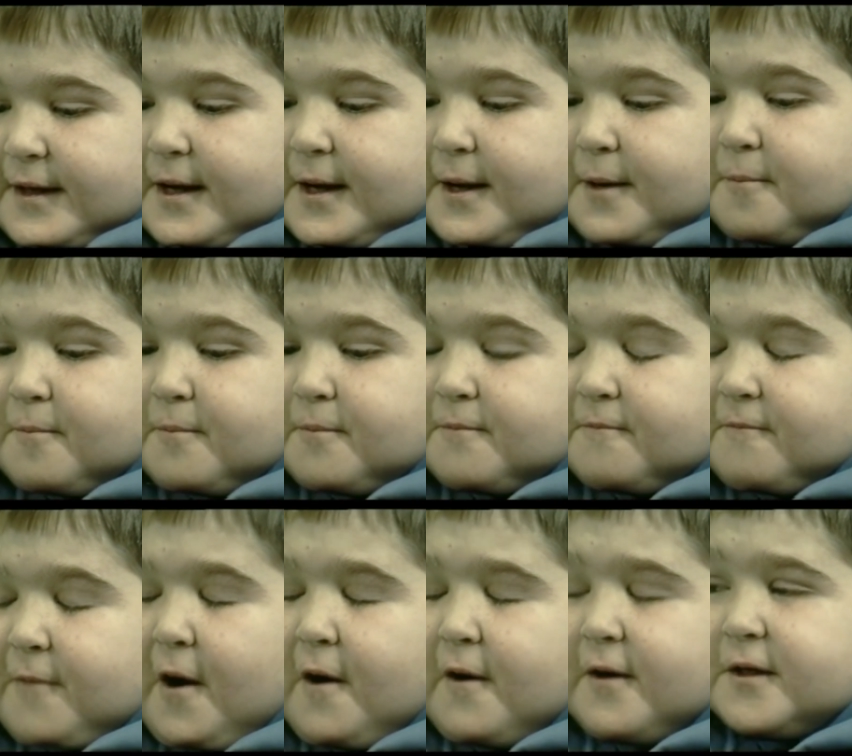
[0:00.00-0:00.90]
a
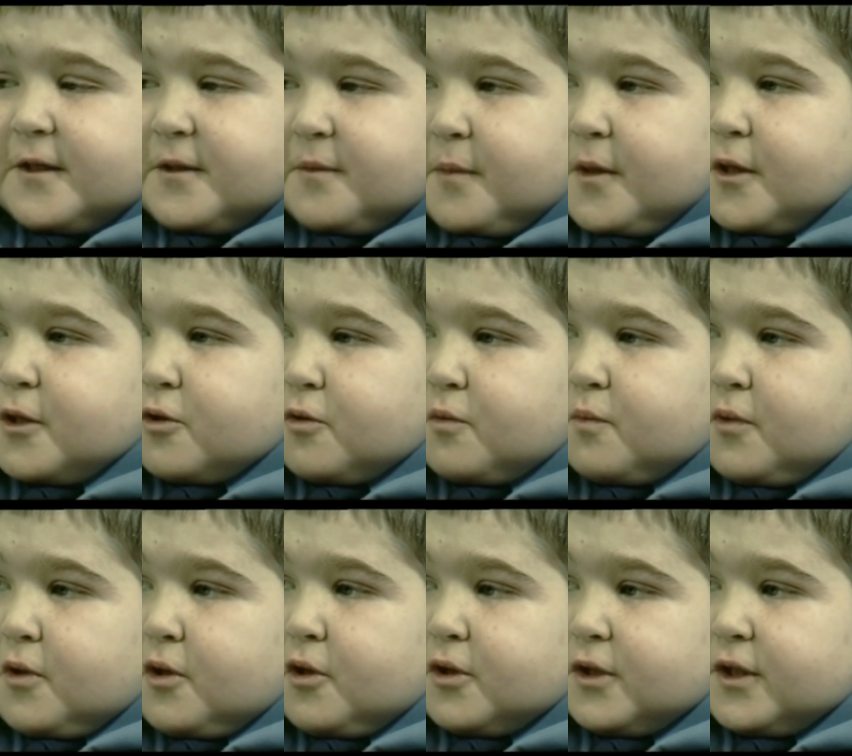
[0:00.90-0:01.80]
very special
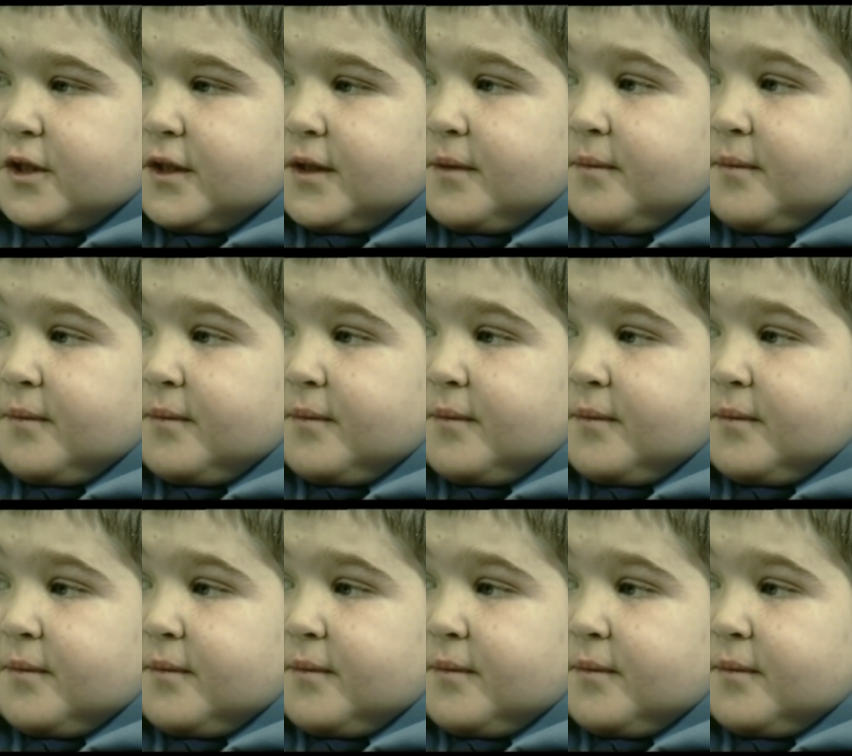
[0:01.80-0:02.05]
person